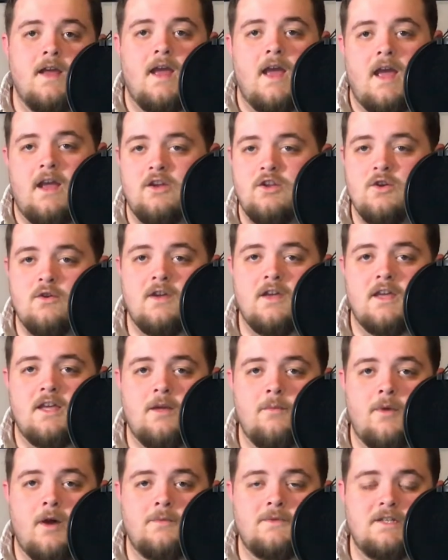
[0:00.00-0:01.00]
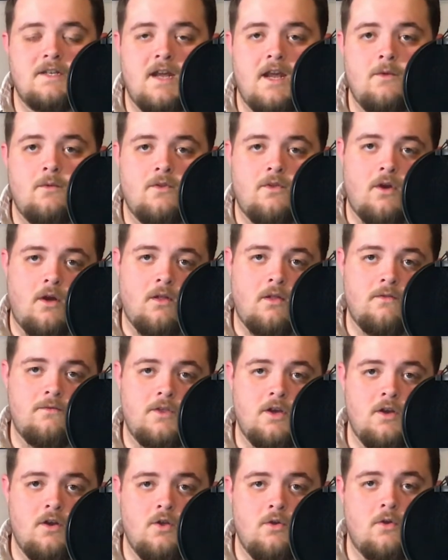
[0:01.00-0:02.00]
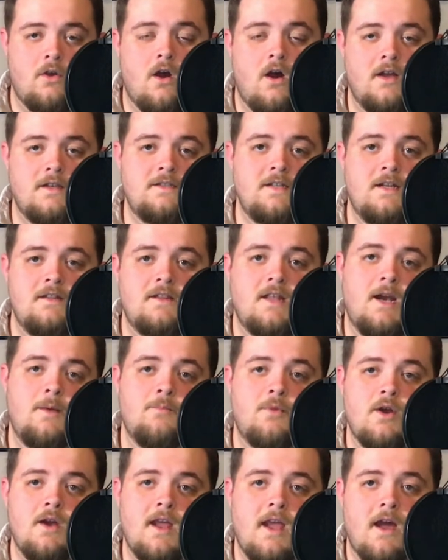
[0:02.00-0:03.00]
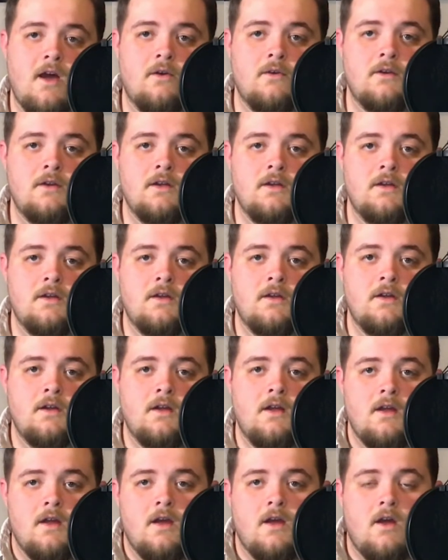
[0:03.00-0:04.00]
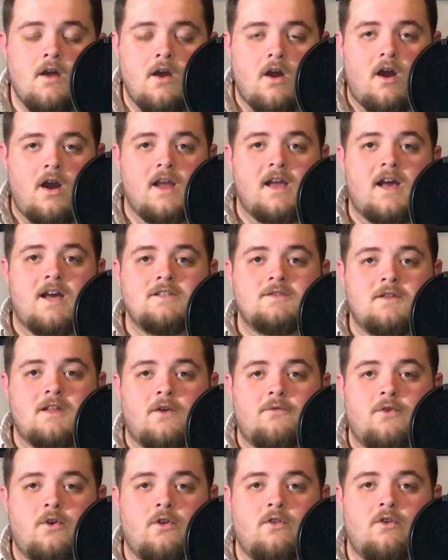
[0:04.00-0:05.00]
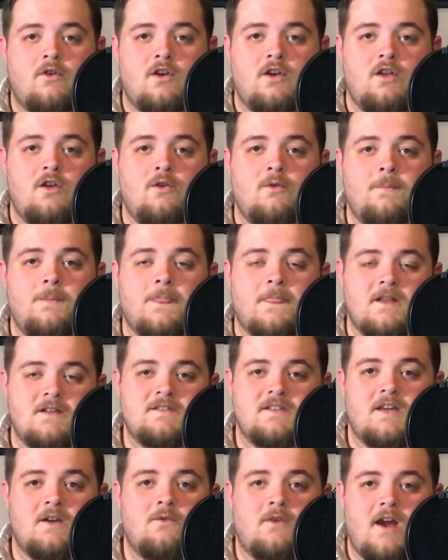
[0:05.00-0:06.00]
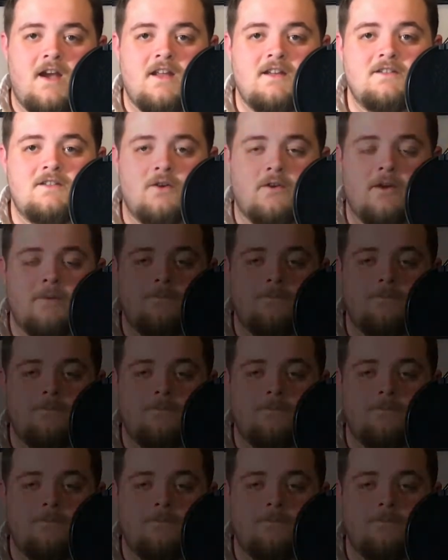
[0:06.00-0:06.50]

and you can keep up to date with all of the new content that I'm putting out. All right, guys, without further ado, let's get right into it.